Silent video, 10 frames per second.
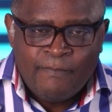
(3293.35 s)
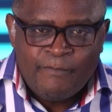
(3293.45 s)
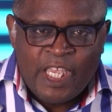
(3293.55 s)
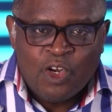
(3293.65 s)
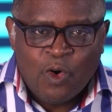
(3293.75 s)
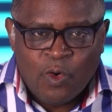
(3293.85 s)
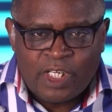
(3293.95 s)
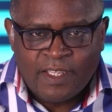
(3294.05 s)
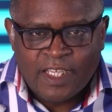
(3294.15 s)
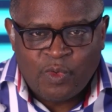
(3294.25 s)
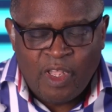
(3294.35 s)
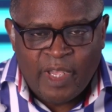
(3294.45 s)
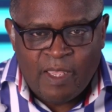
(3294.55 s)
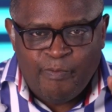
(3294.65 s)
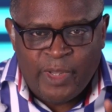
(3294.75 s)
in order that we
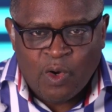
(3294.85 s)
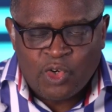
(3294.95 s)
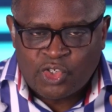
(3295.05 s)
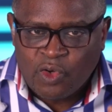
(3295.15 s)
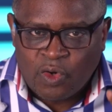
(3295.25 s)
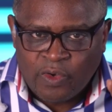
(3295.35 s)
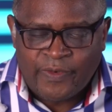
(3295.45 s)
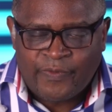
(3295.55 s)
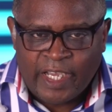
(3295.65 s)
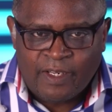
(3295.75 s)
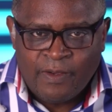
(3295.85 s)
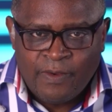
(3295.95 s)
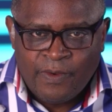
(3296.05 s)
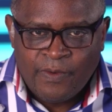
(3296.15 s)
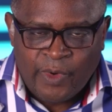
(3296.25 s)
may be also glorified
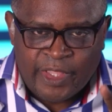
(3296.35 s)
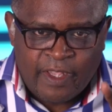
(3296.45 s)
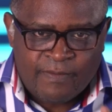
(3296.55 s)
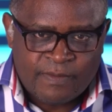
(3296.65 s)
with him.